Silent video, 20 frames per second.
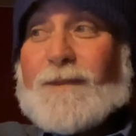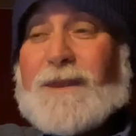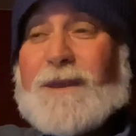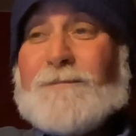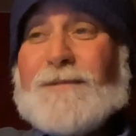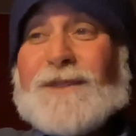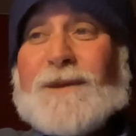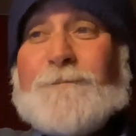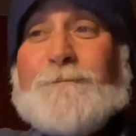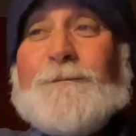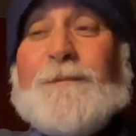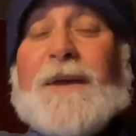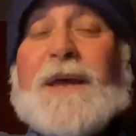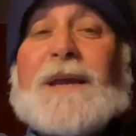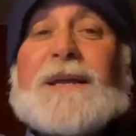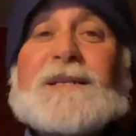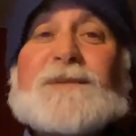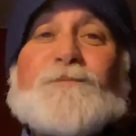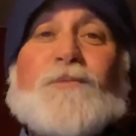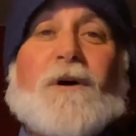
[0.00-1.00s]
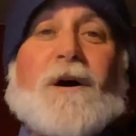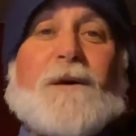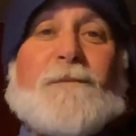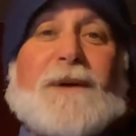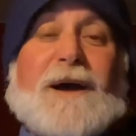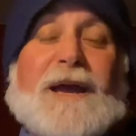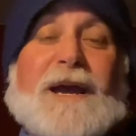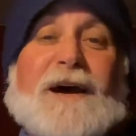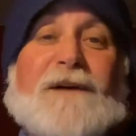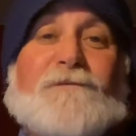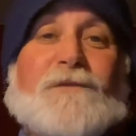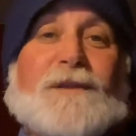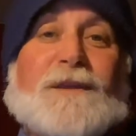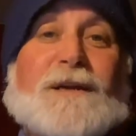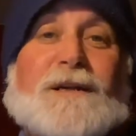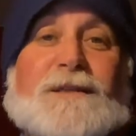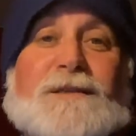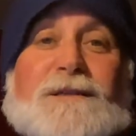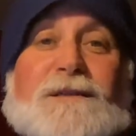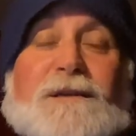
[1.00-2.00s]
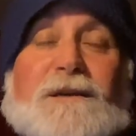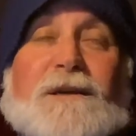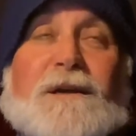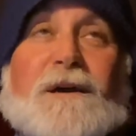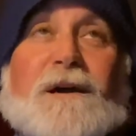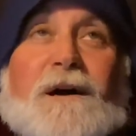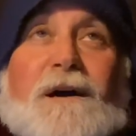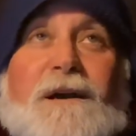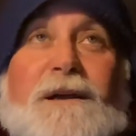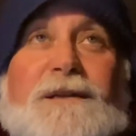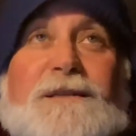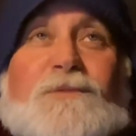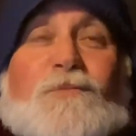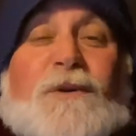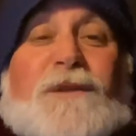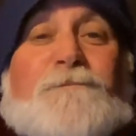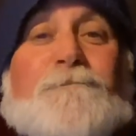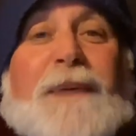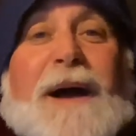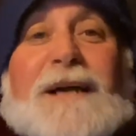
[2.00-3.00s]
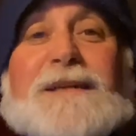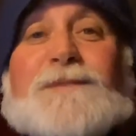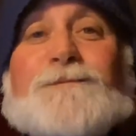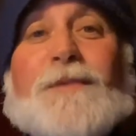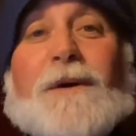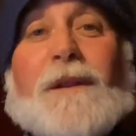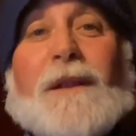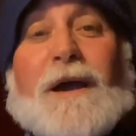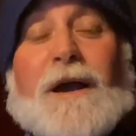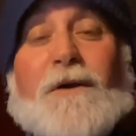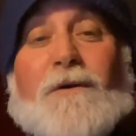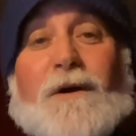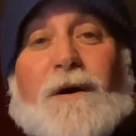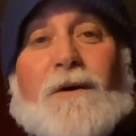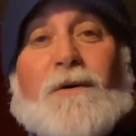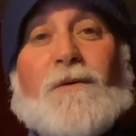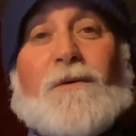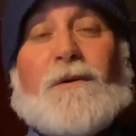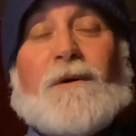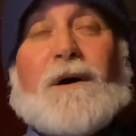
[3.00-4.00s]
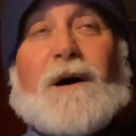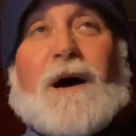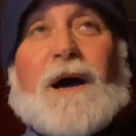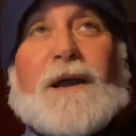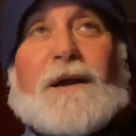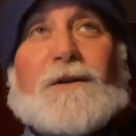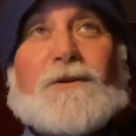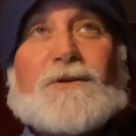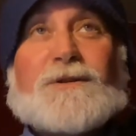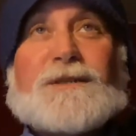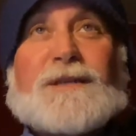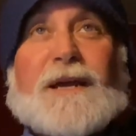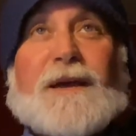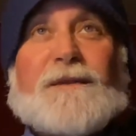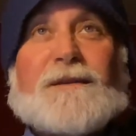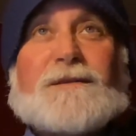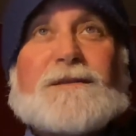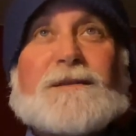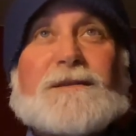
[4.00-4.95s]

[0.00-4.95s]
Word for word: But the biggest problem I have with this is with Beck's Bolero. I understand this